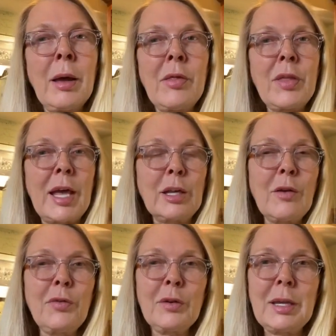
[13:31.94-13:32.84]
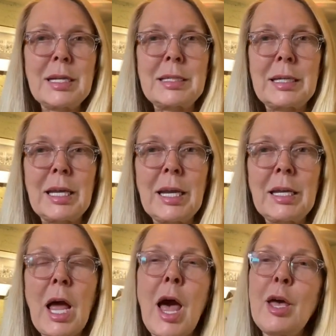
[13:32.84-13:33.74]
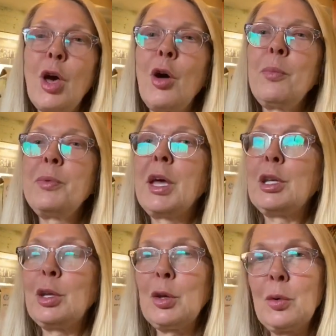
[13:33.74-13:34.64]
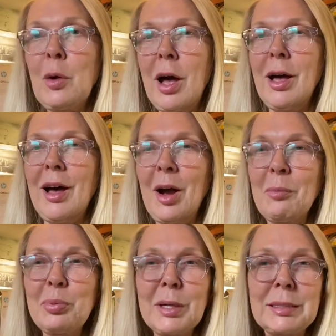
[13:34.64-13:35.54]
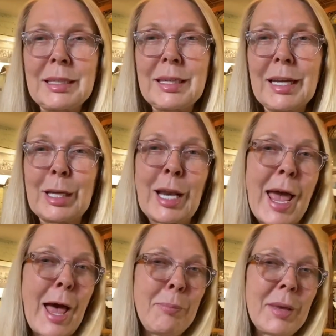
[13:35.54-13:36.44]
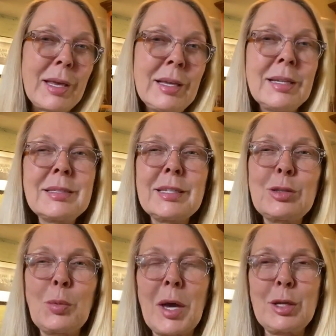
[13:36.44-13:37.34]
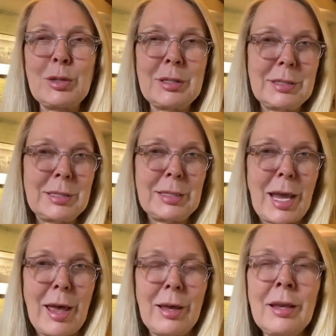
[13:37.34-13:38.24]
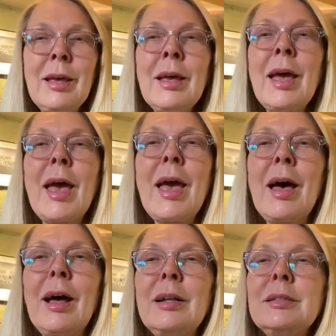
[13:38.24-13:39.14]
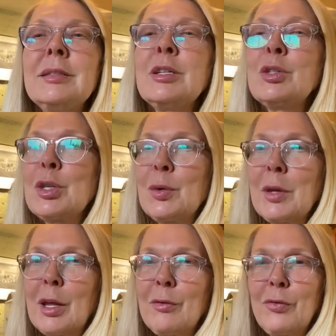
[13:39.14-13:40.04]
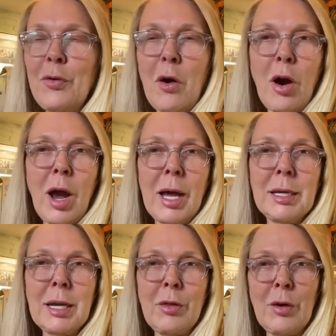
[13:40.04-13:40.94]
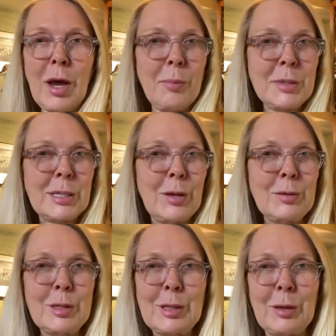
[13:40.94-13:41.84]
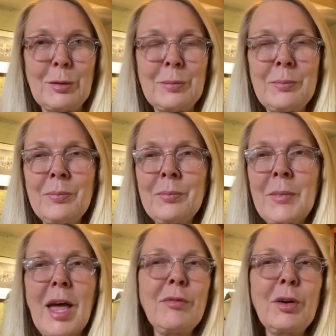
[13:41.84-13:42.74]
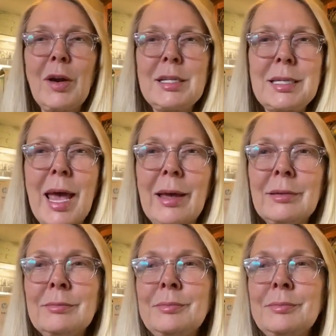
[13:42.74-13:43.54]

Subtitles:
Thank you for listening. I hope that you are printing in happy situations today, and tune in for another episode soon. Have a great day.